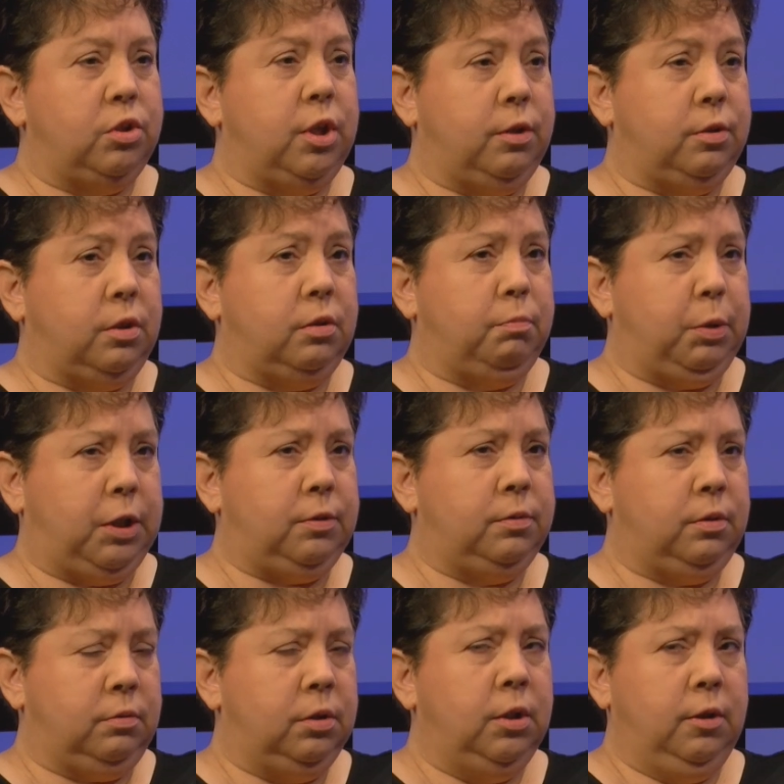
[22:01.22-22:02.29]
Shelter
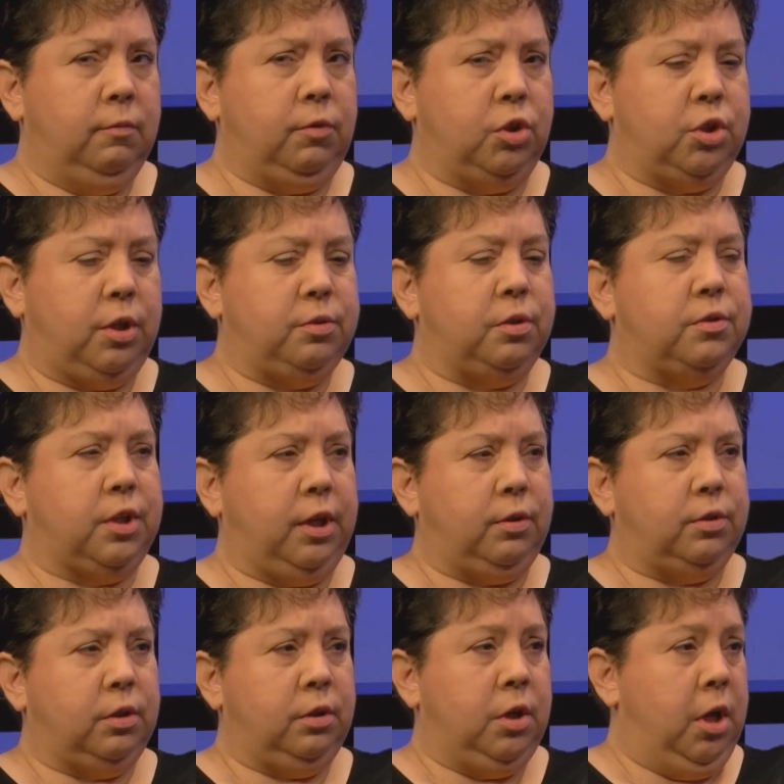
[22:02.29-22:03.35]

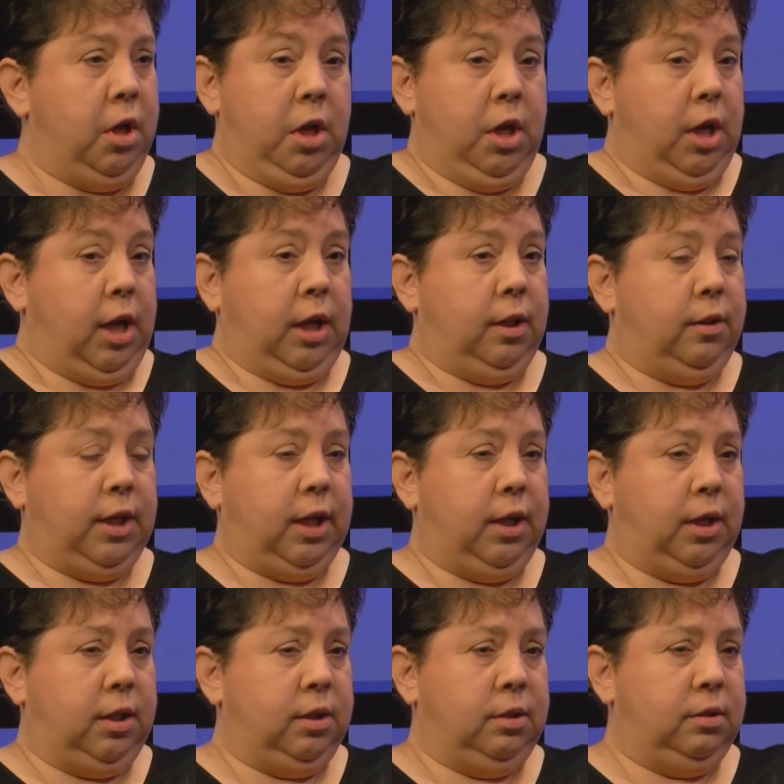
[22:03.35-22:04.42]
Skelter, and
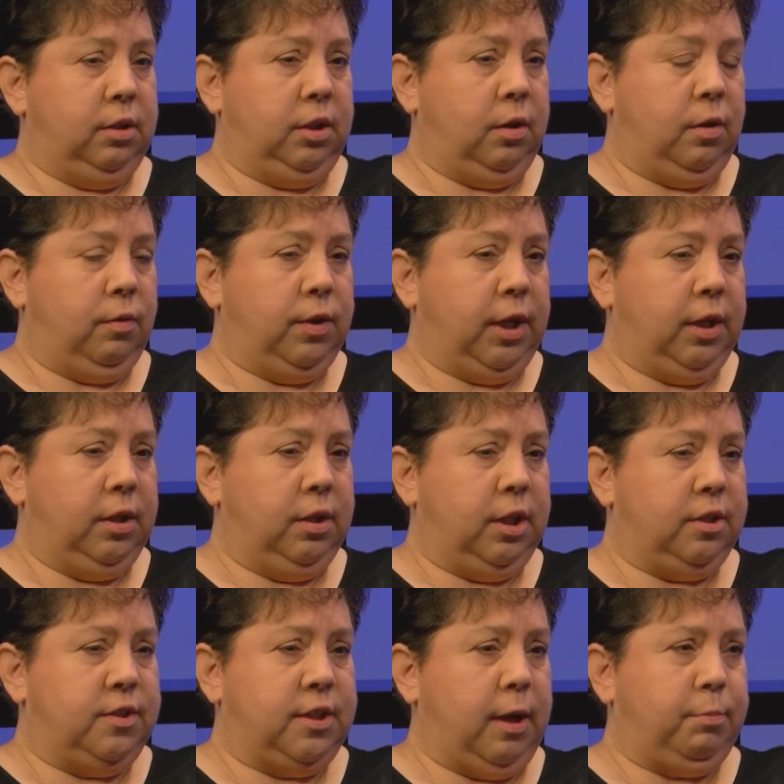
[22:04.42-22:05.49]
they
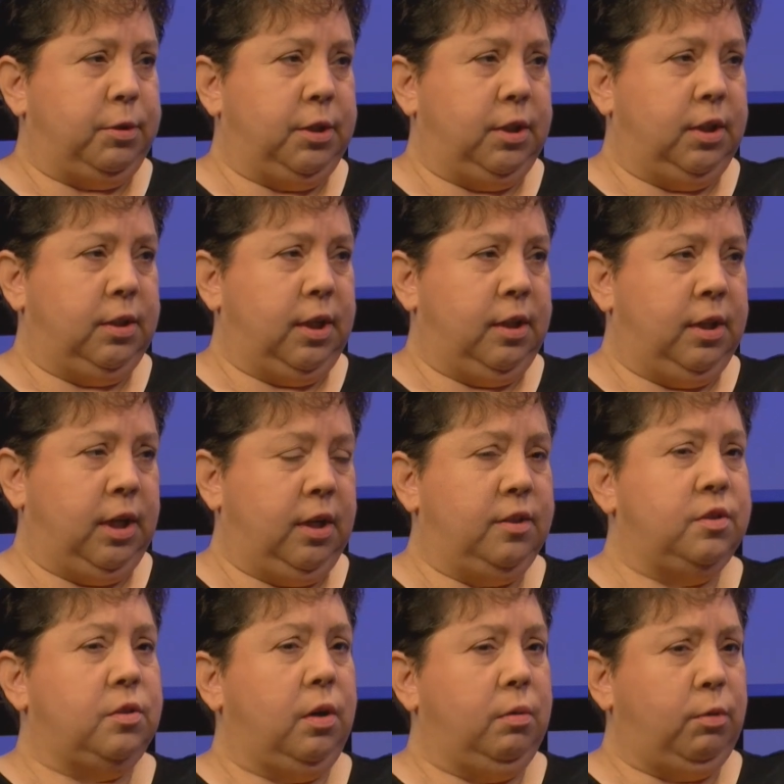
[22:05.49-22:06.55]
accepted it, and then I
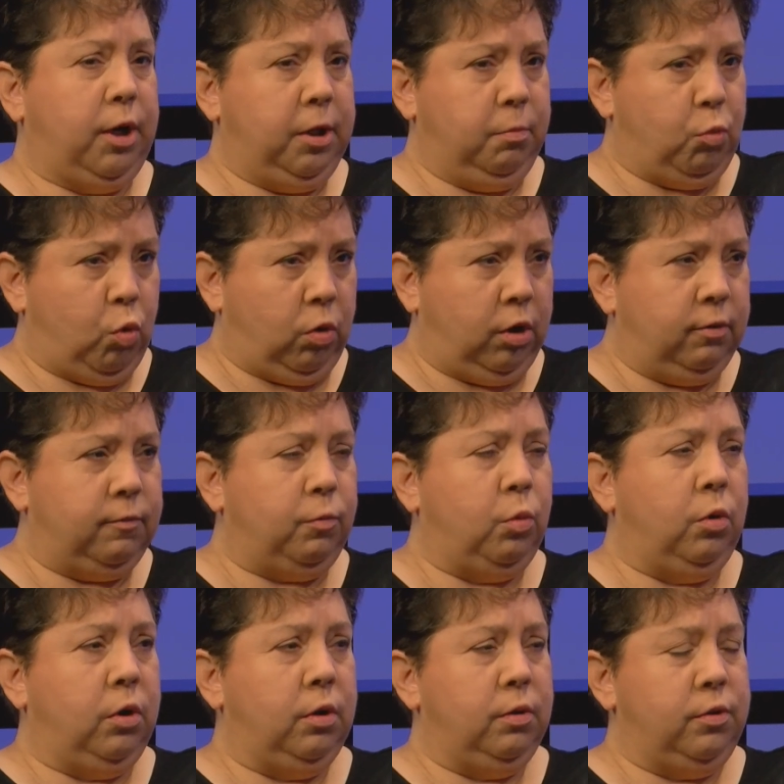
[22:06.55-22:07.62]
started writing more
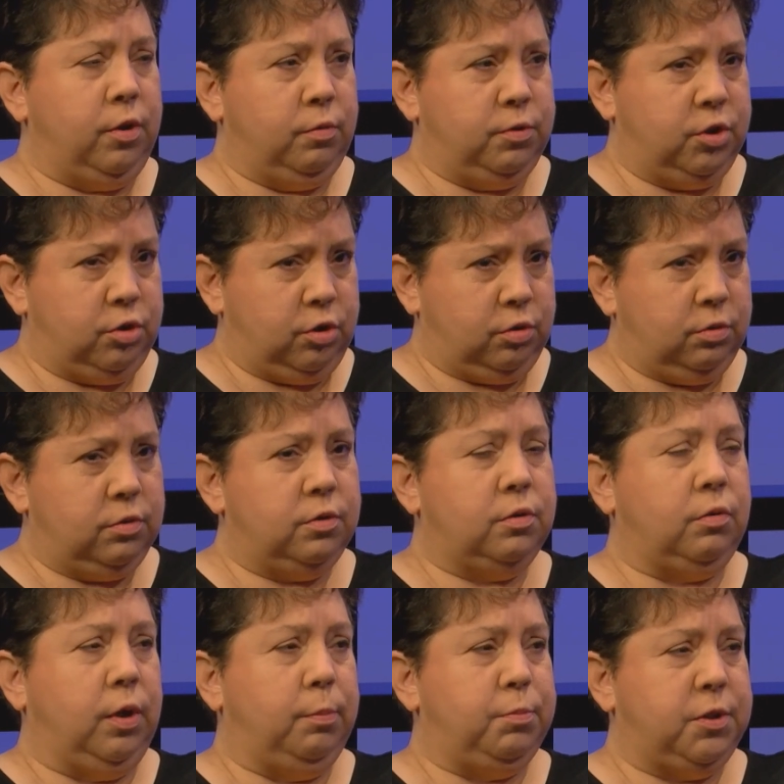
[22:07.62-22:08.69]
for those
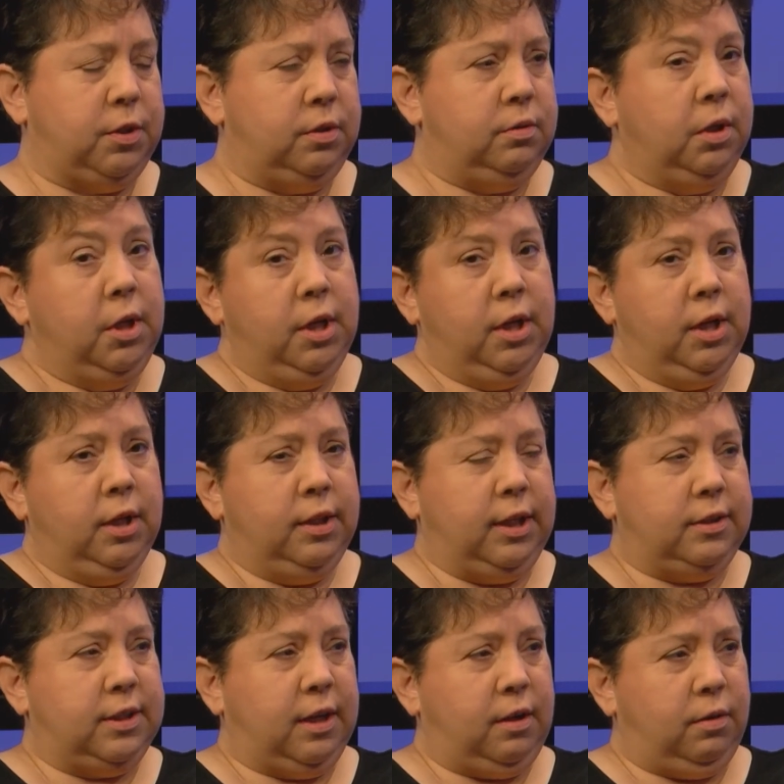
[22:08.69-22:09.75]
scripts, and
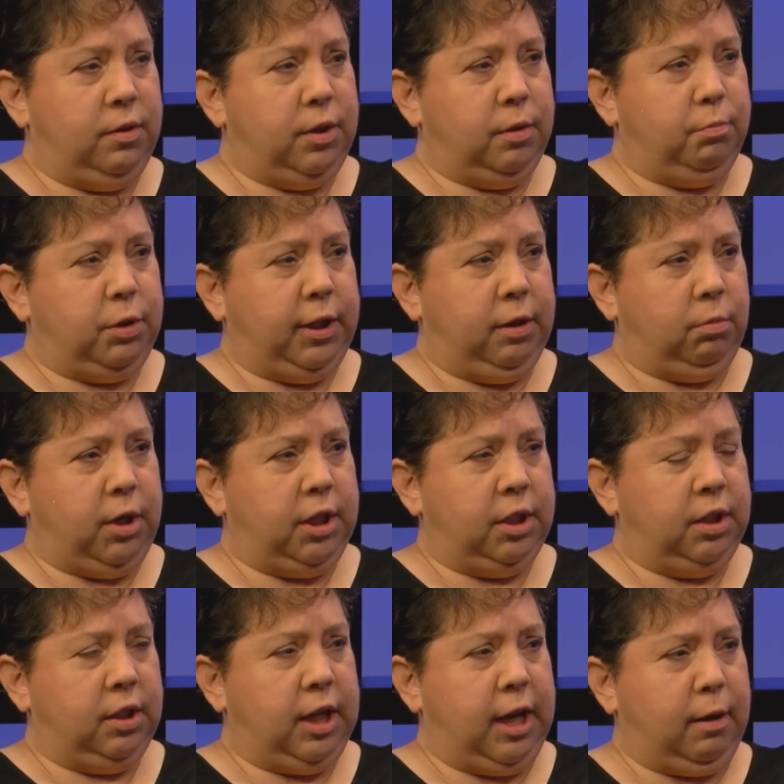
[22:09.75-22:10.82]
that's how the
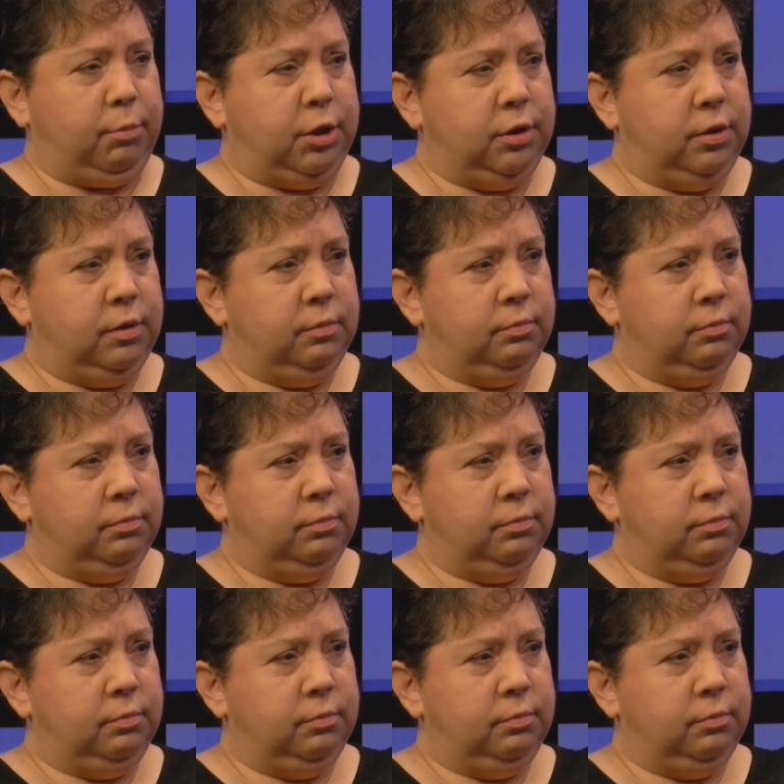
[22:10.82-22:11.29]
playwriting happened.